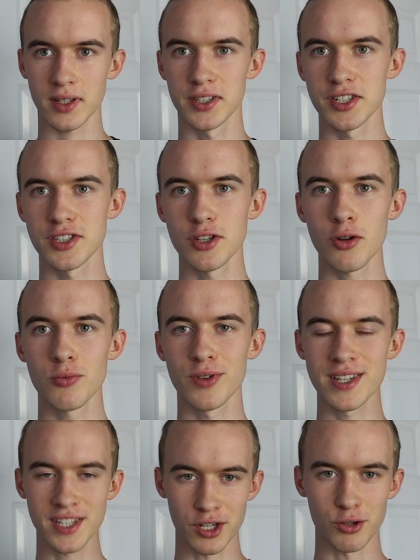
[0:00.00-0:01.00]
there's no
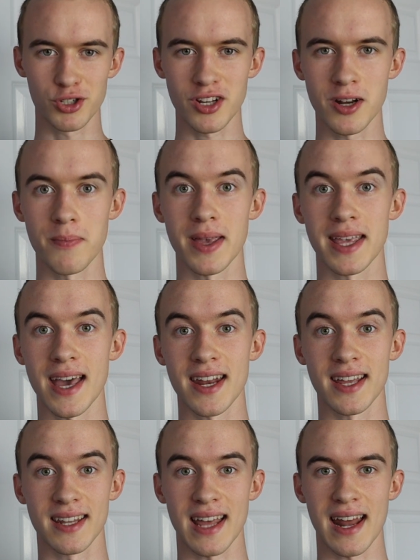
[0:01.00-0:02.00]
reason you shouldn't be
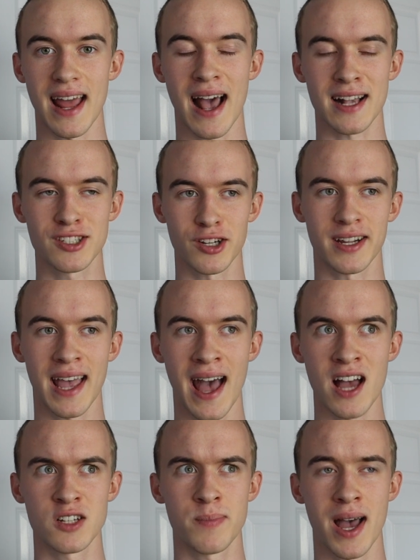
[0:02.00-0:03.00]
getting that extra
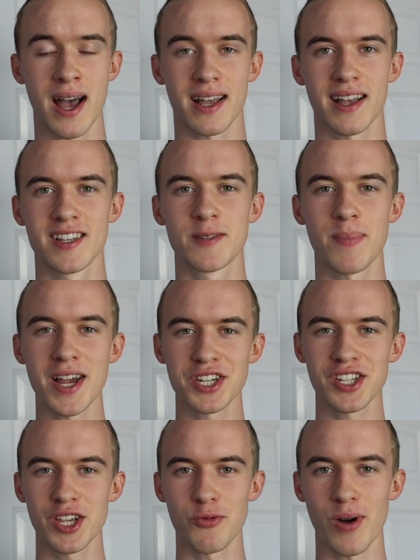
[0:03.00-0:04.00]
cash back,
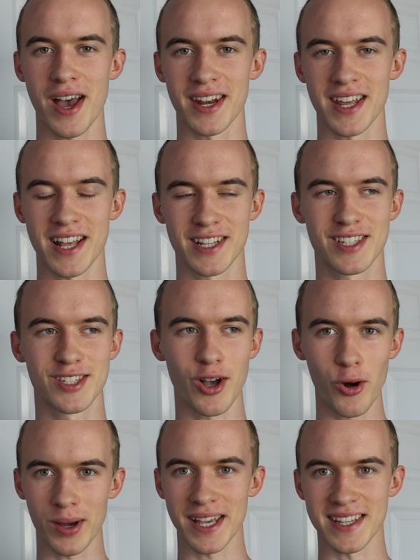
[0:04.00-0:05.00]
especially when it's
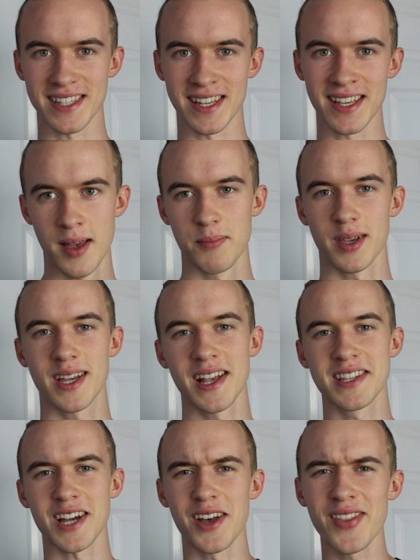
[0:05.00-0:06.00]
so easy.
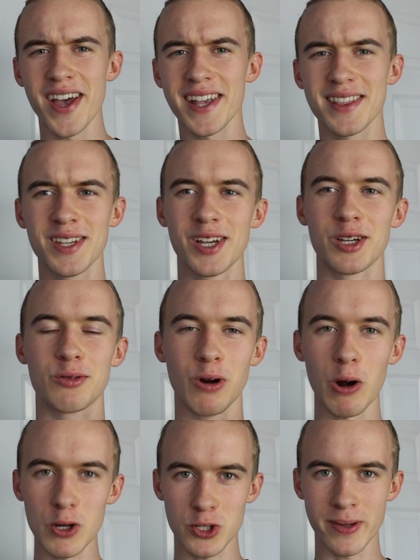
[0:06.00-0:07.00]
Because unlike the
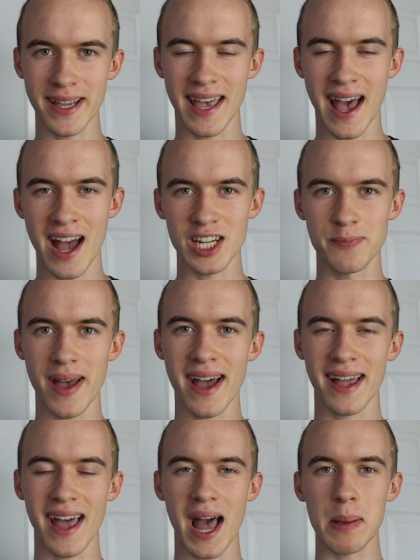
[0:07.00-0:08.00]
grocery
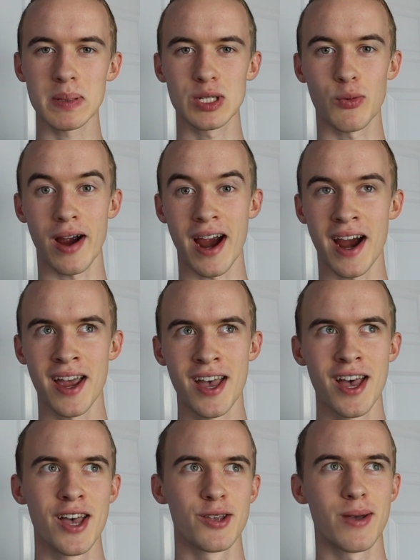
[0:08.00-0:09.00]
cashback apps where
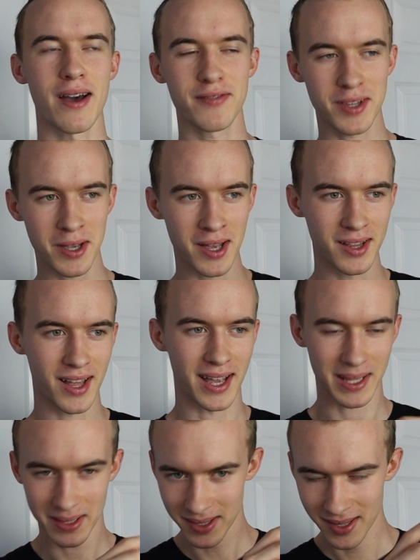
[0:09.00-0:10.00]
you have to
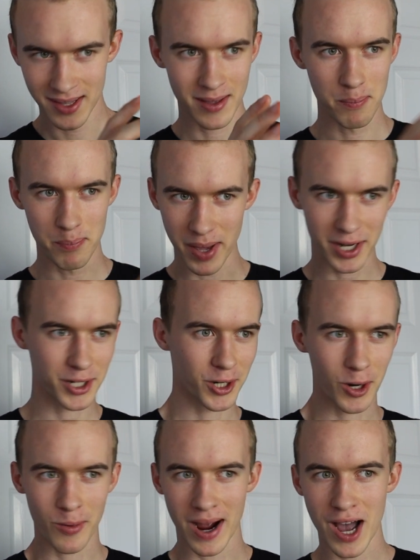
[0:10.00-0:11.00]
like
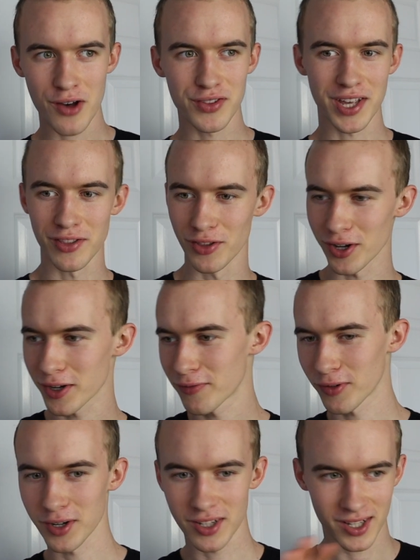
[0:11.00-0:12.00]
bicker around and look
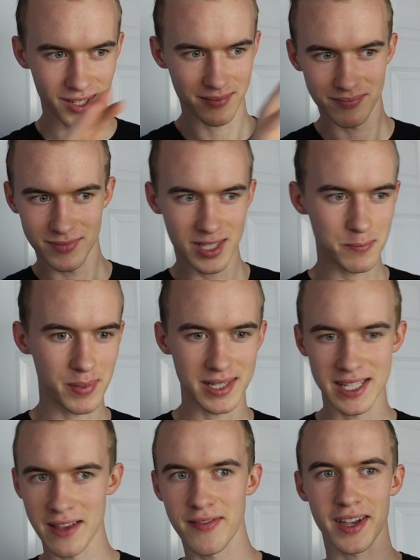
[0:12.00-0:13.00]
for the
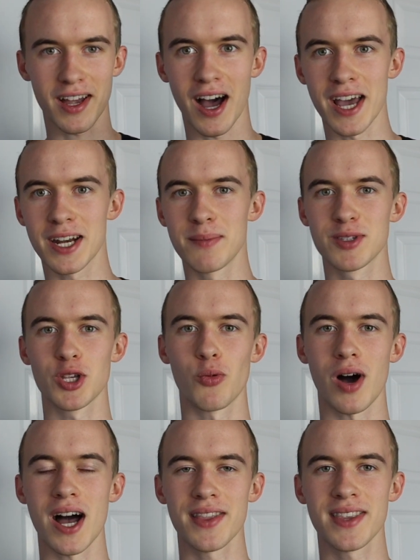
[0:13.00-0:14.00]
specific items you
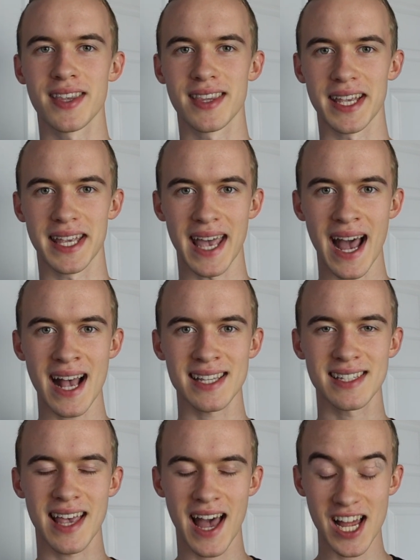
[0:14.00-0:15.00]
want. The
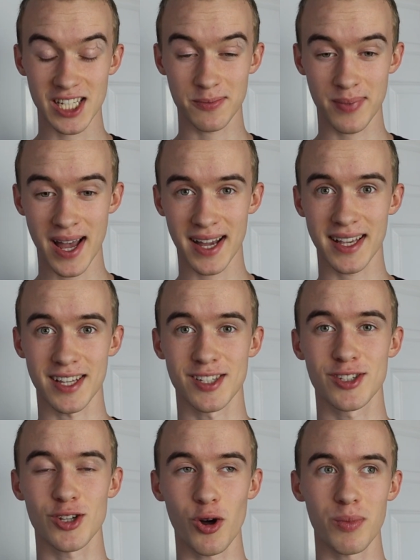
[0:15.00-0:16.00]
gas cashback
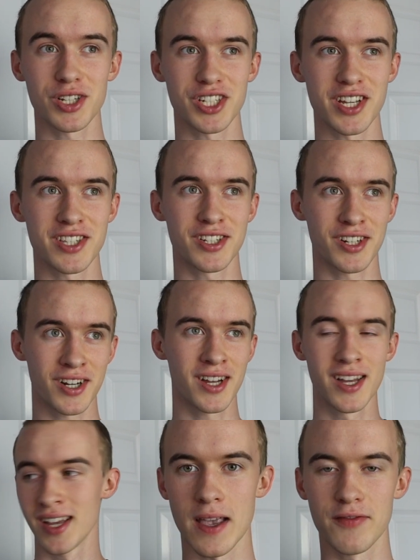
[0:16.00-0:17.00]
is so much easier.
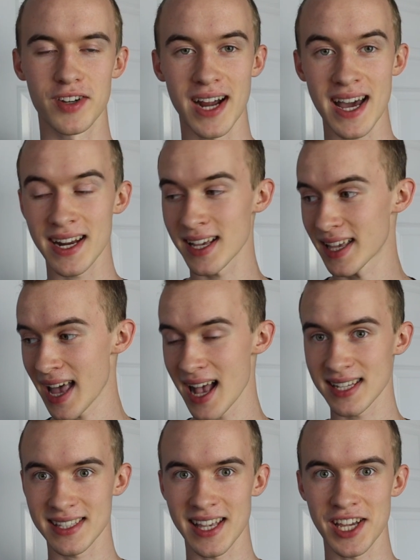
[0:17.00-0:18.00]
If you're at a
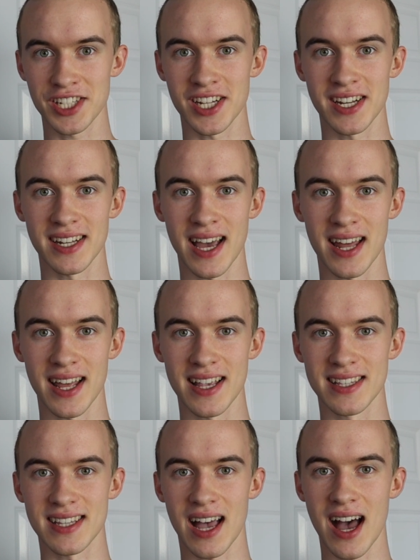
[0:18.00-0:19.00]
gas station that
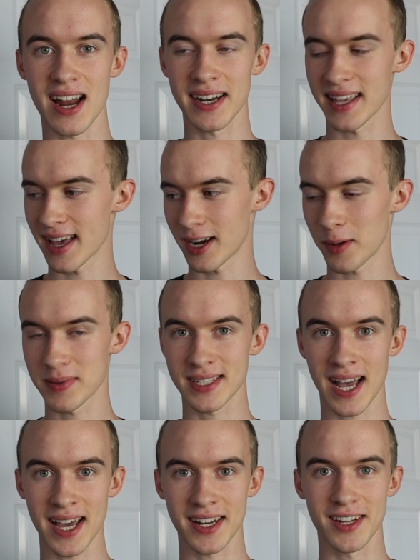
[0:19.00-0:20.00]
is on
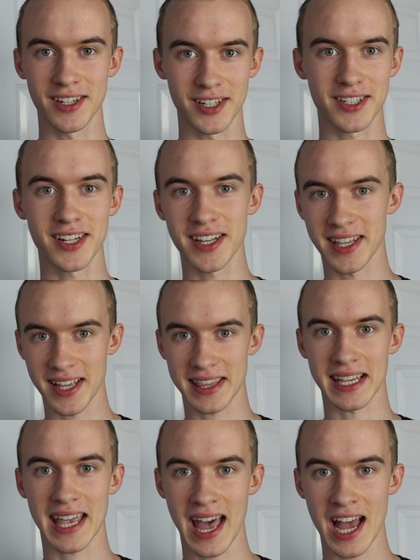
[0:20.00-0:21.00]
GetUpside, you're gonna
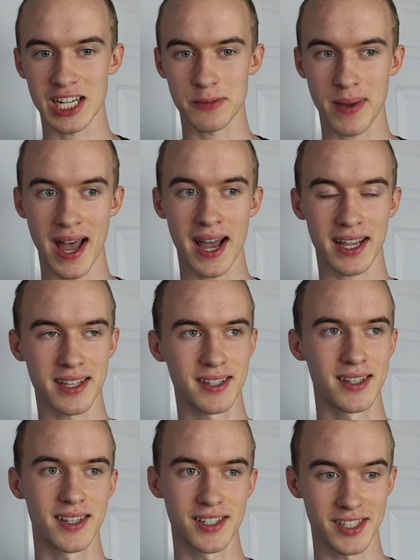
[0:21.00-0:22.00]
get the cashback
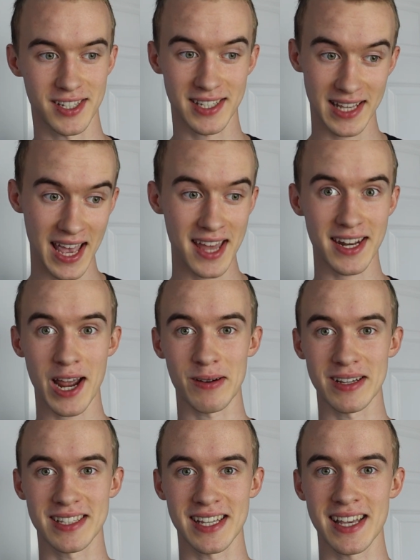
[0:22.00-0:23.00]
just scan that
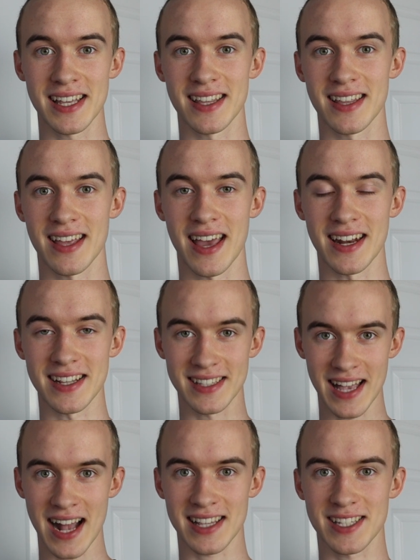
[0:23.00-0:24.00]
receipt and
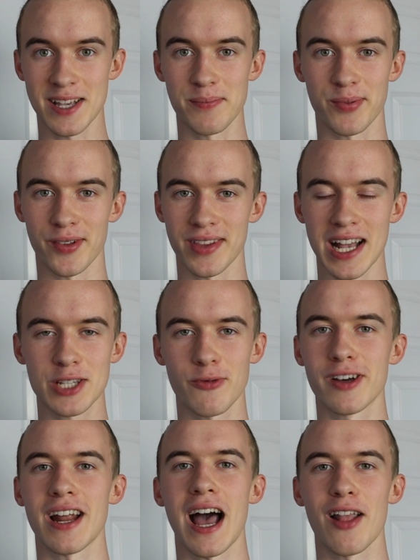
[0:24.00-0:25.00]
it's that simple. That's
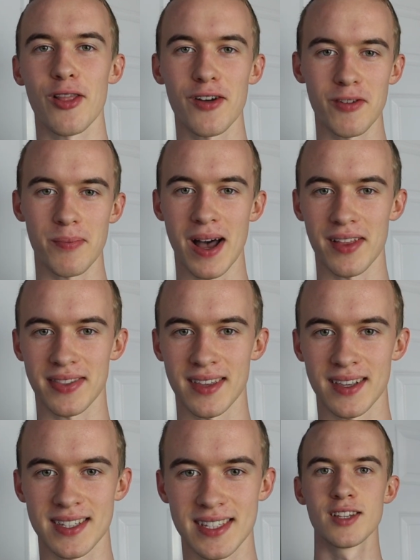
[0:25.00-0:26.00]
what I love about
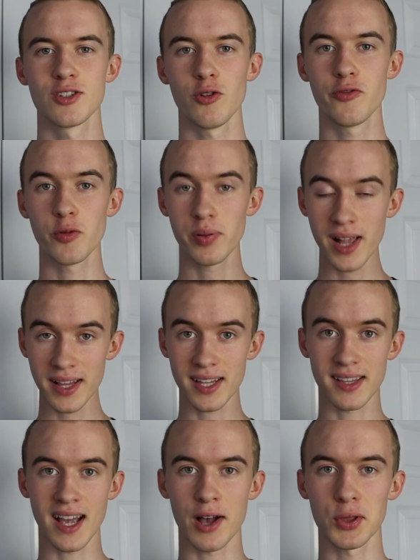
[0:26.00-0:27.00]
this. So if you plan
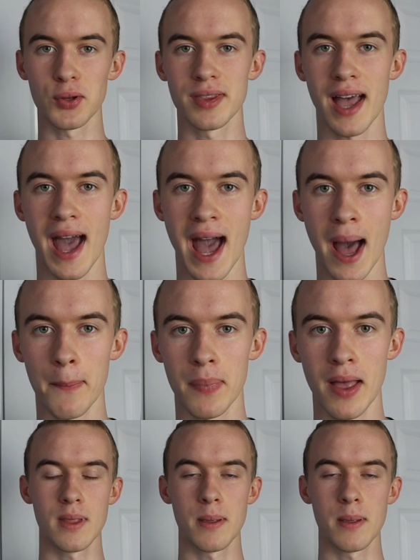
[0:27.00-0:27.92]
to download the app,